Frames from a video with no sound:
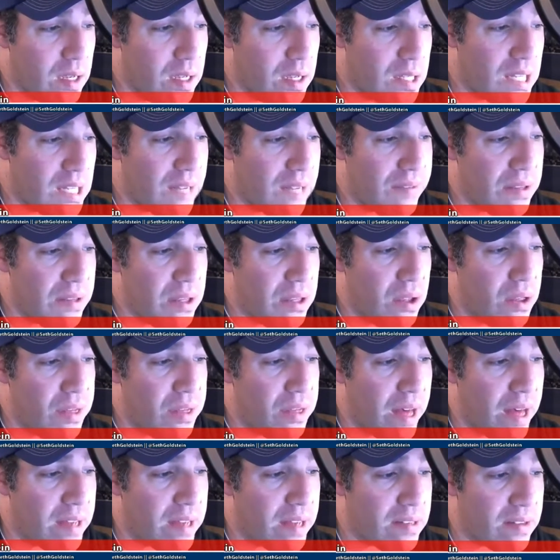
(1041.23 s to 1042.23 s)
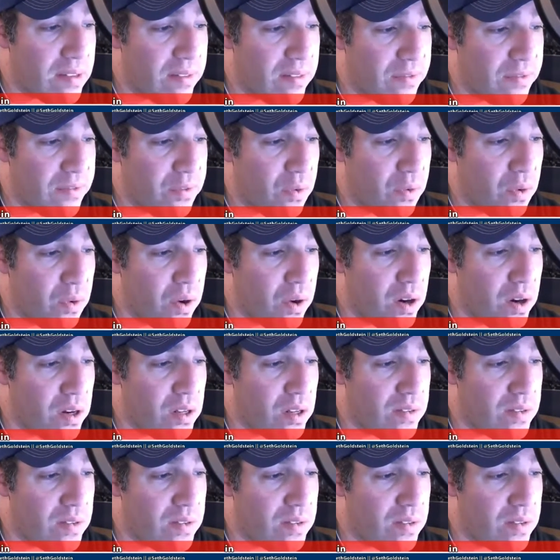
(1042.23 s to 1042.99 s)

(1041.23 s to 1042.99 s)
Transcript: seventy-two thousand dollars for